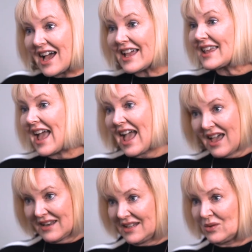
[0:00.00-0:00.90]
I
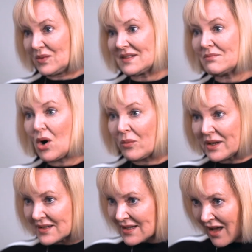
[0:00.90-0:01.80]
can't. It was a
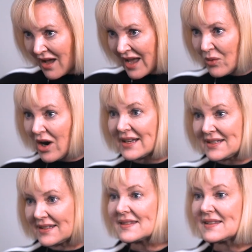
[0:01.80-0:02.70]
moment in time where I
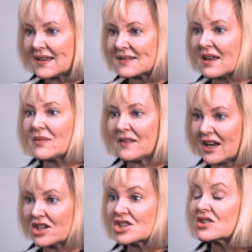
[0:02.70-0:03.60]
didn't say something
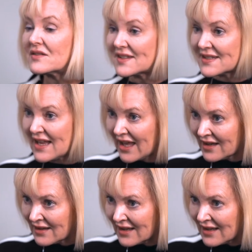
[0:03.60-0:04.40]
that I should have said.